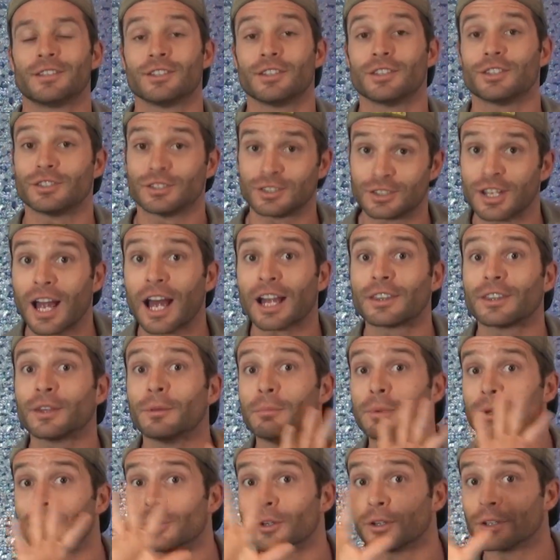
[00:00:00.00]
It's not the
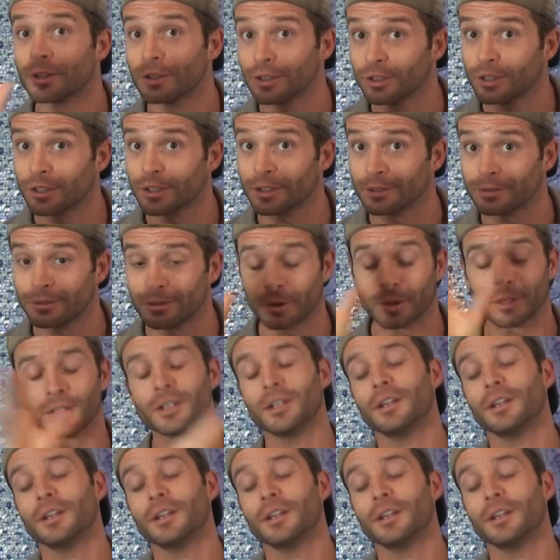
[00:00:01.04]
beer you're looking for.